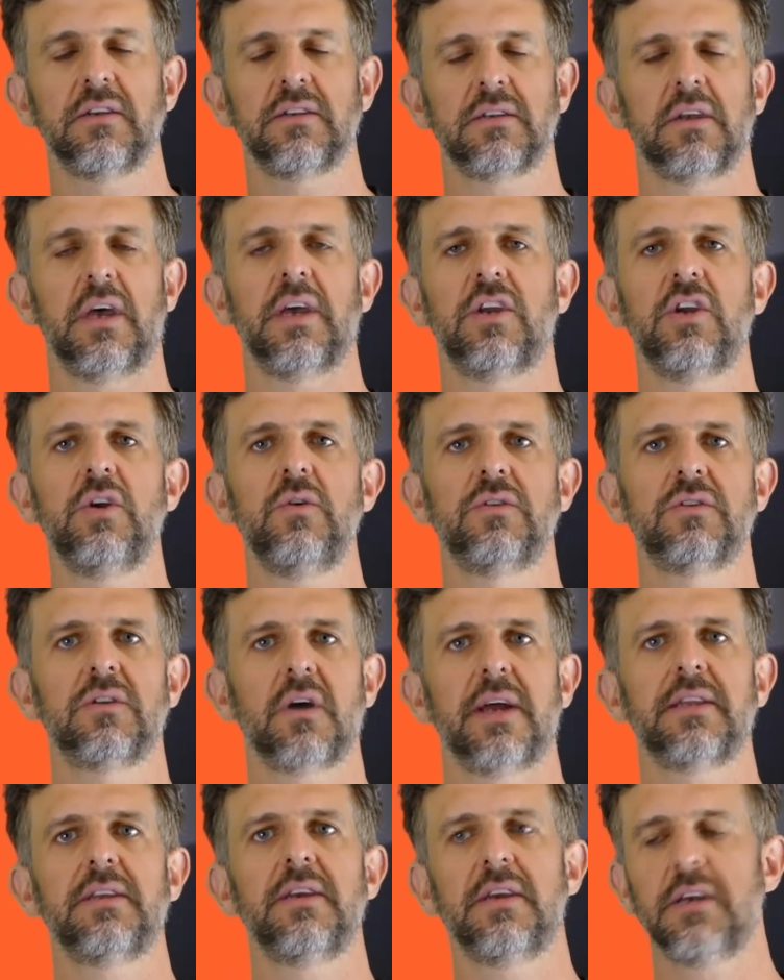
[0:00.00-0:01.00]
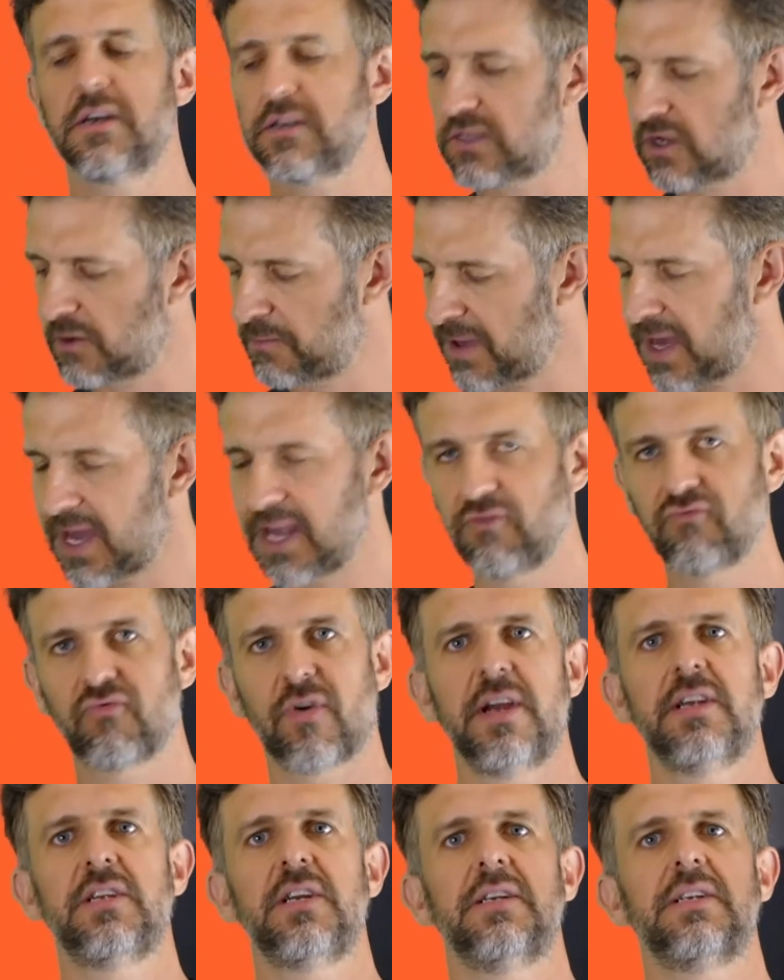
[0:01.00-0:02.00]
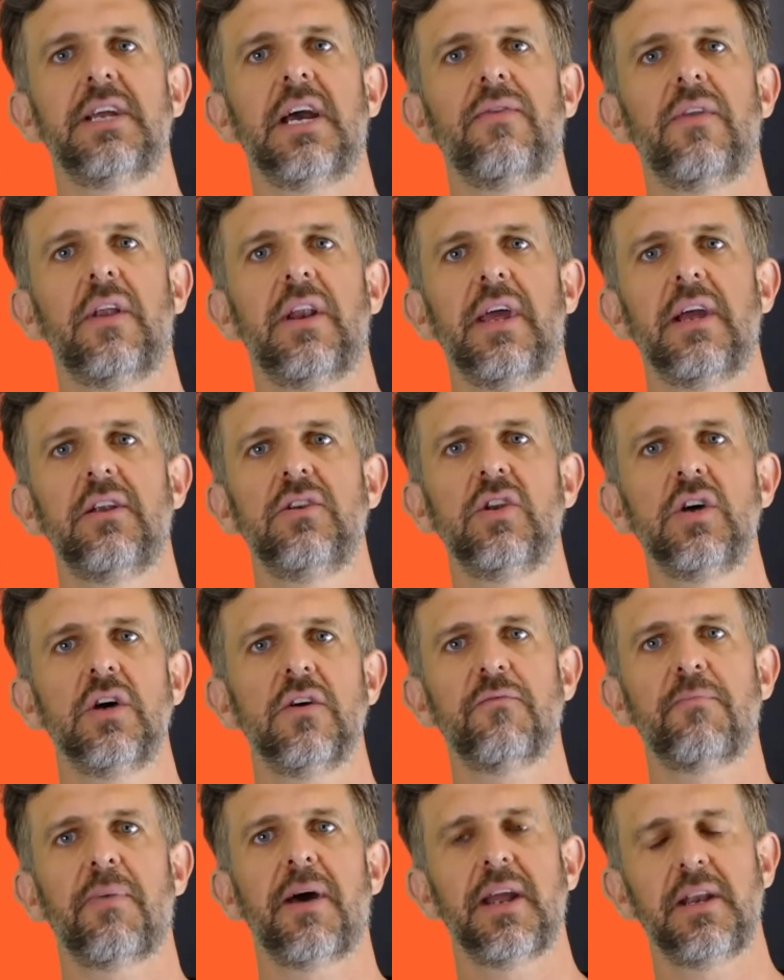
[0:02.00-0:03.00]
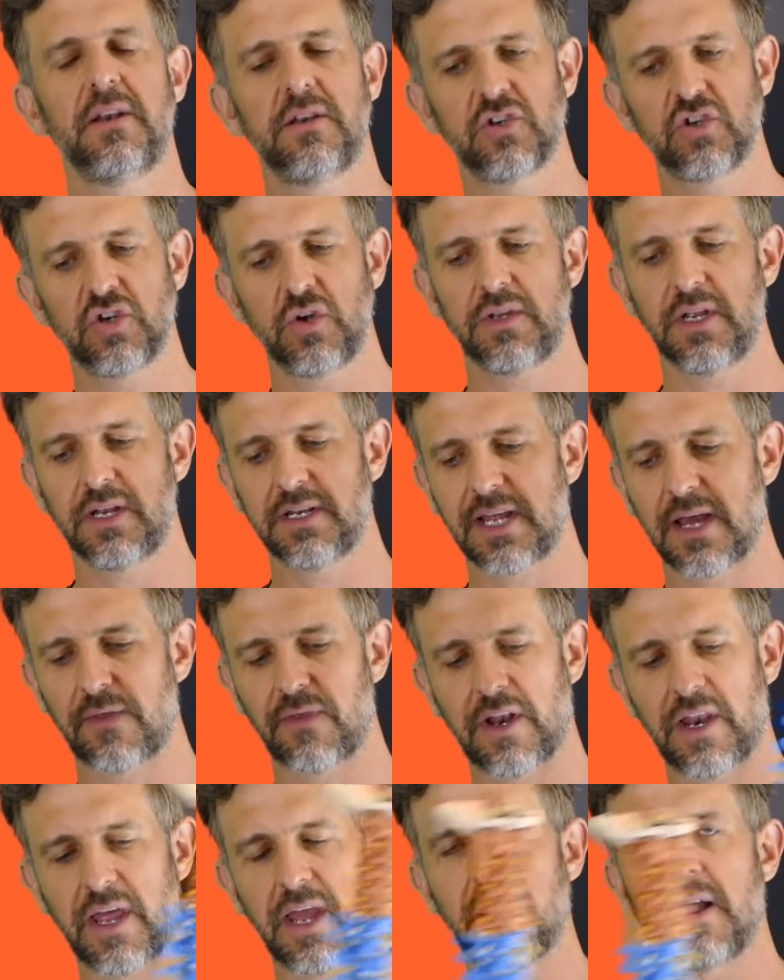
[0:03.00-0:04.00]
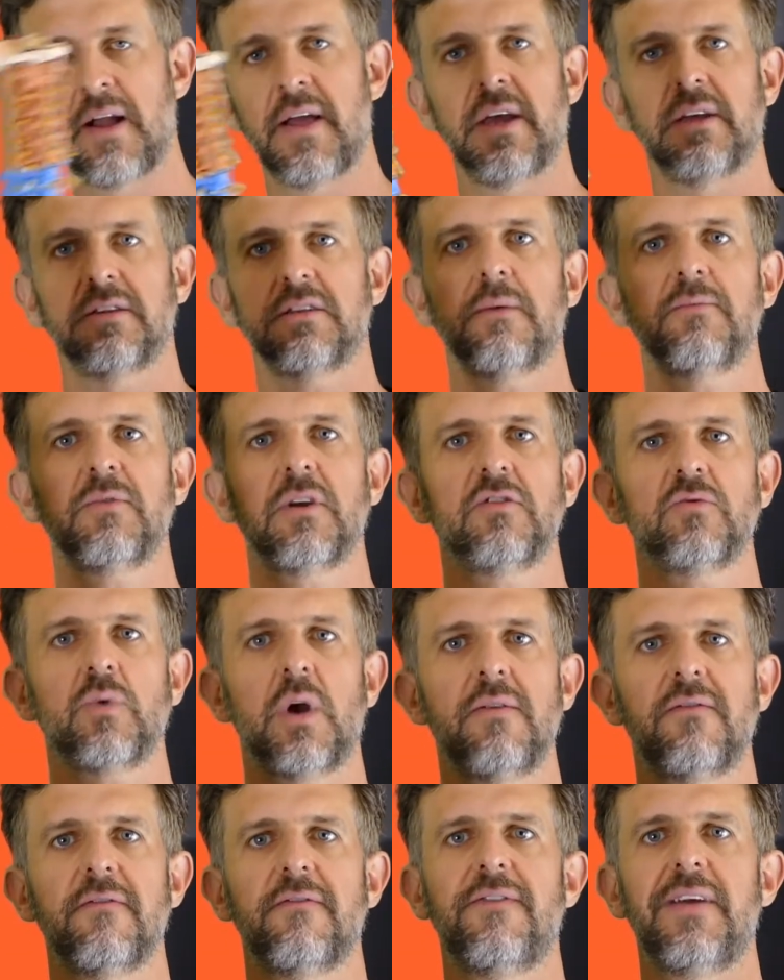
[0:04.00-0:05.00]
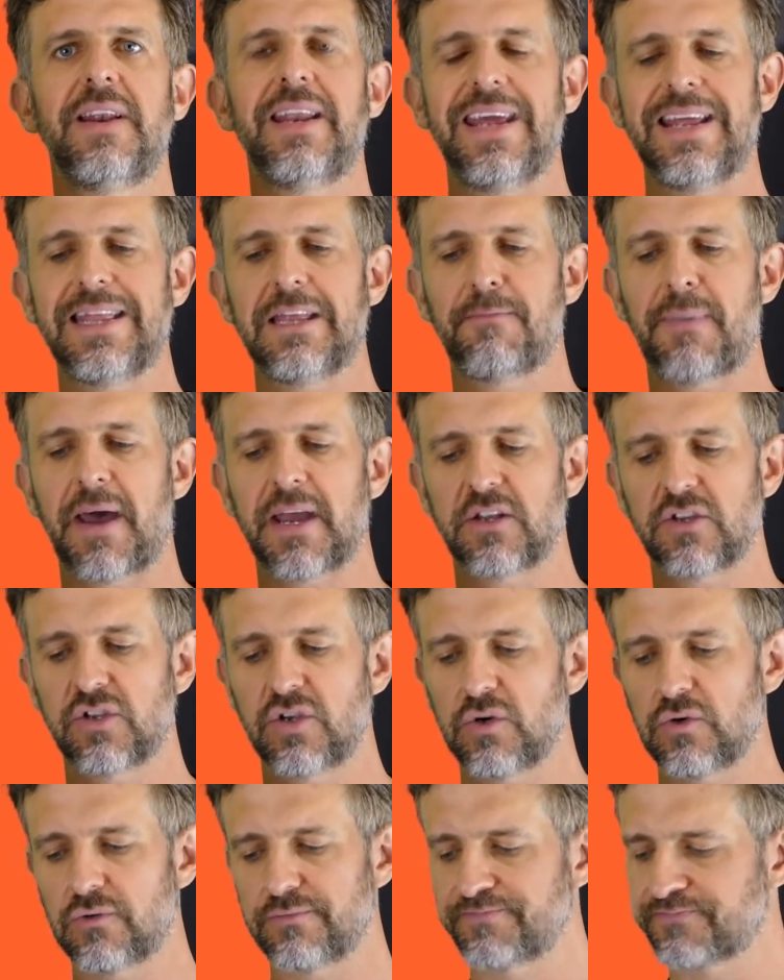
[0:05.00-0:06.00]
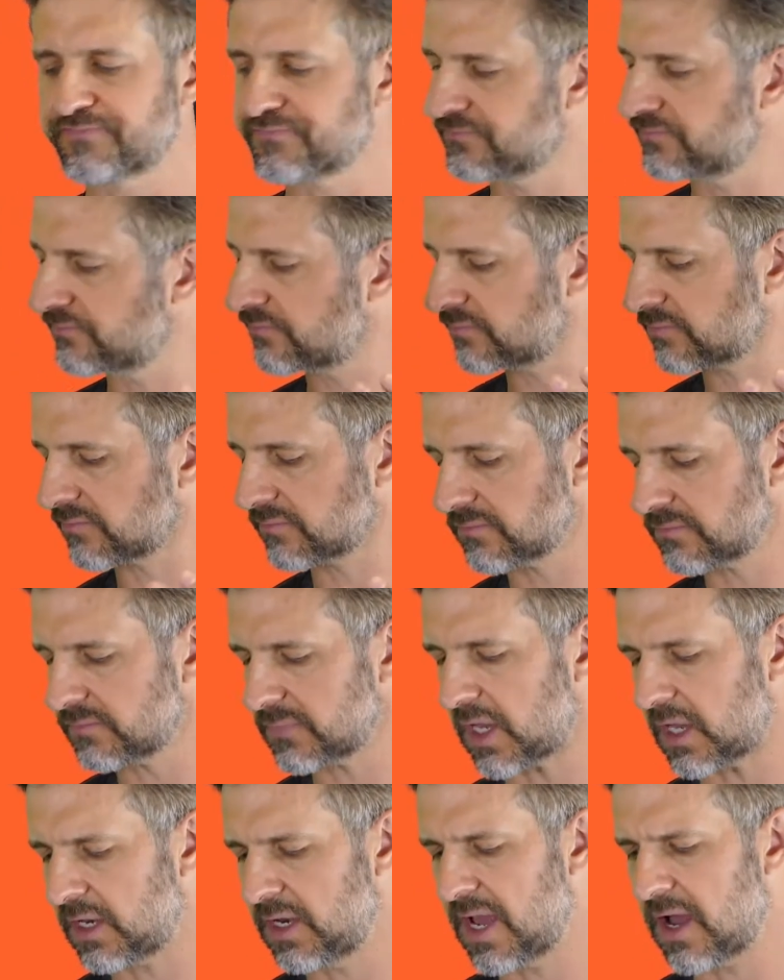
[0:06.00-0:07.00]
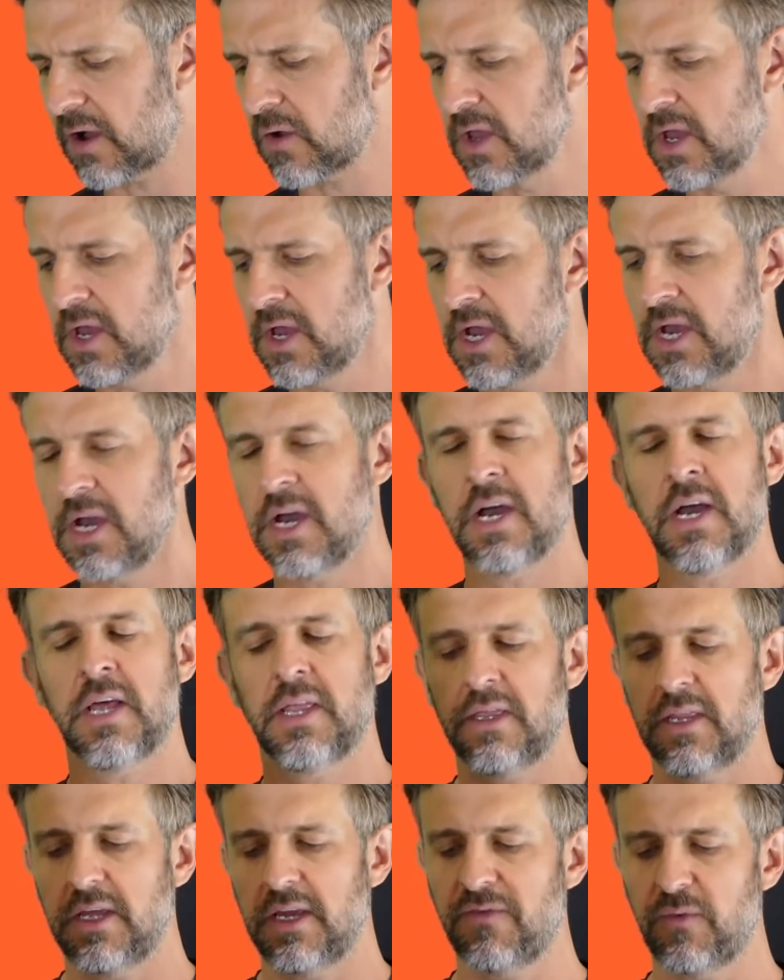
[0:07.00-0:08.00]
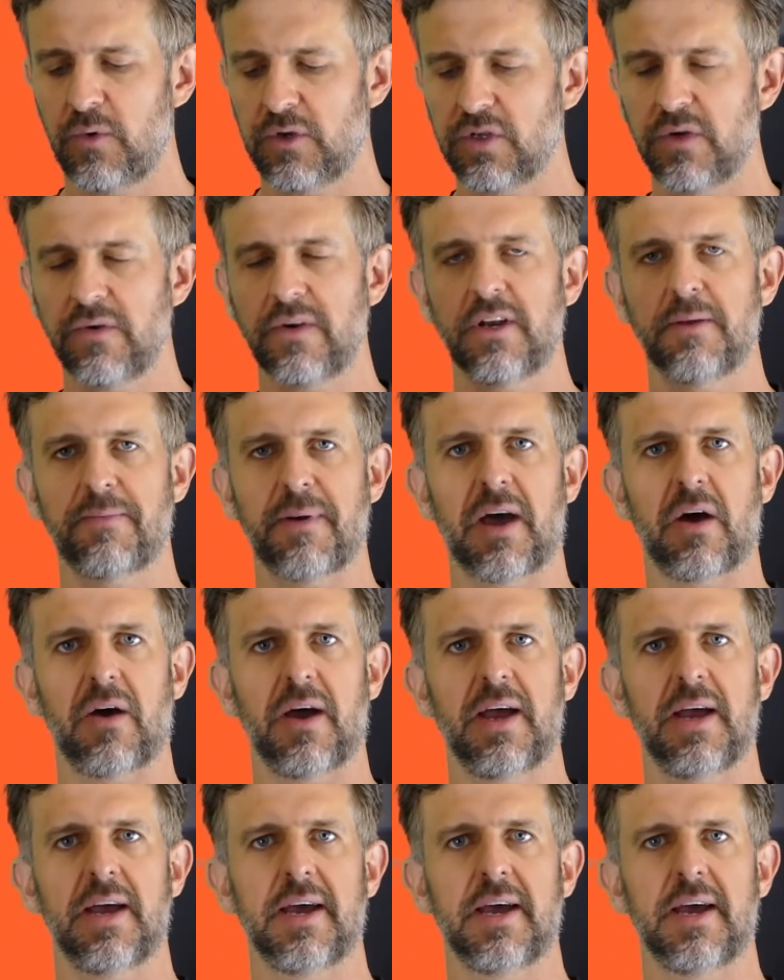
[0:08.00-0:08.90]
acute sciatica, so pain raging down the leg, nerve pain shooting down the leg. Sometimes won't even feel it in the back at all. Now, if we're talking about